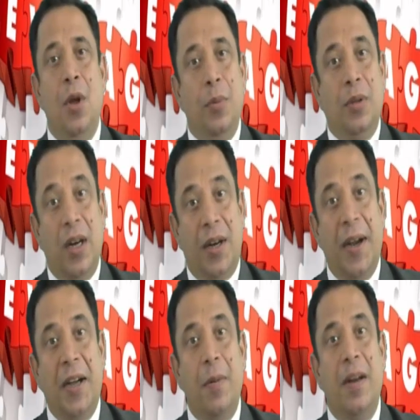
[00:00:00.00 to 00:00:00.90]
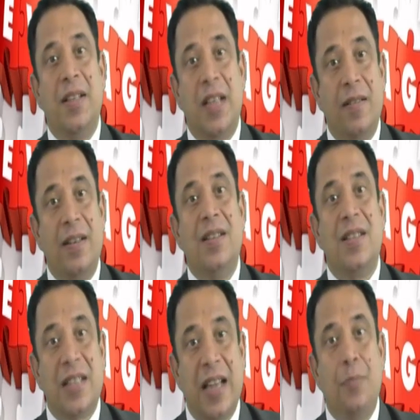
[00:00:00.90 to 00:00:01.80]
The treatment is given
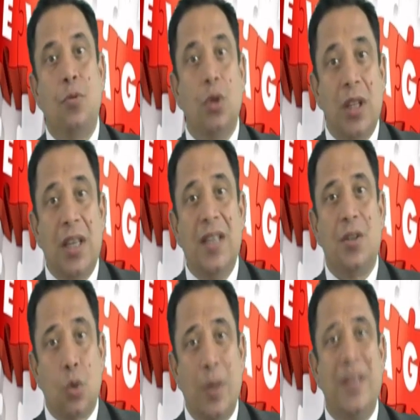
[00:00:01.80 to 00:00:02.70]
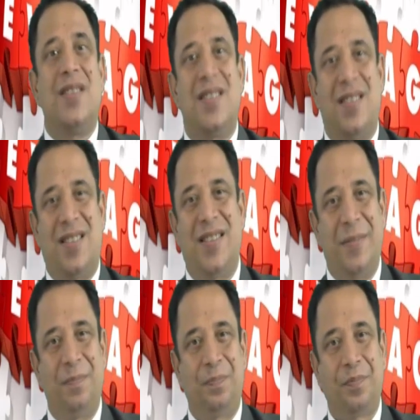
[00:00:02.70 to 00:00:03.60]
same to these
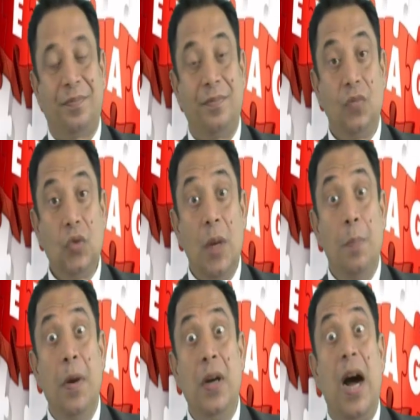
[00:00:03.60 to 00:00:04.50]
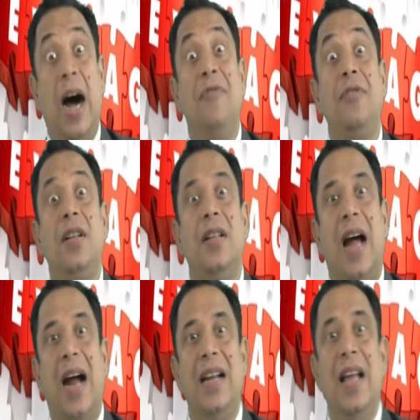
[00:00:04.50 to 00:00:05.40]
twins. But after
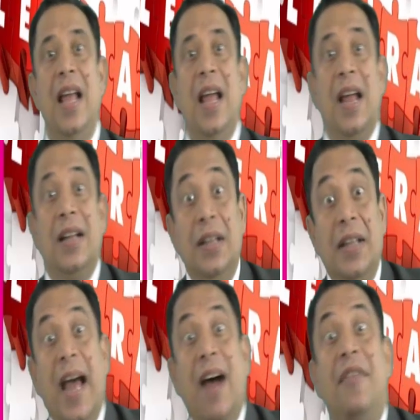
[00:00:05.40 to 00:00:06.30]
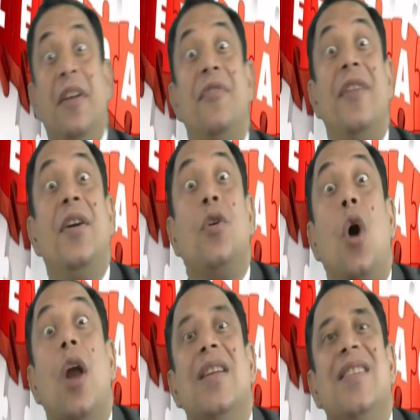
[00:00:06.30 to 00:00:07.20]
that they have different
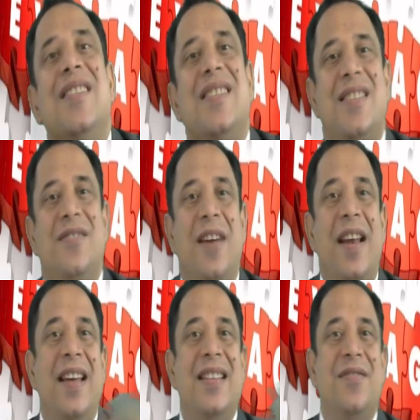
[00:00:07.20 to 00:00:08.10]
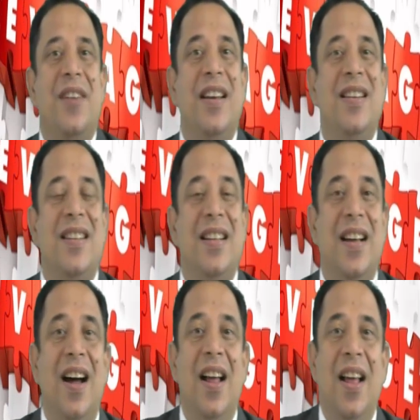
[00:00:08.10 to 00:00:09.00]
colleges. One is in
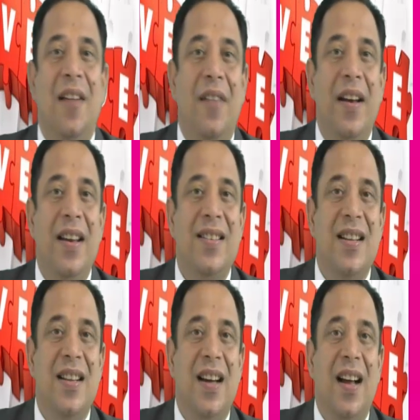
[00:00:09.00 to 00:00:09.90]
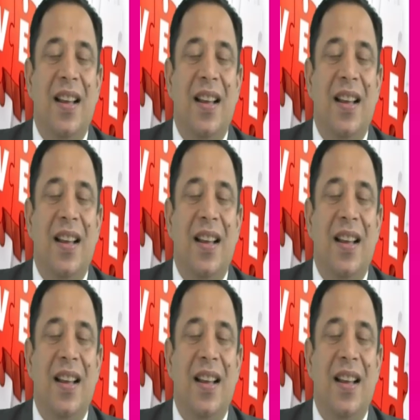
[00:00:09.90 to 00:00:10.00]
the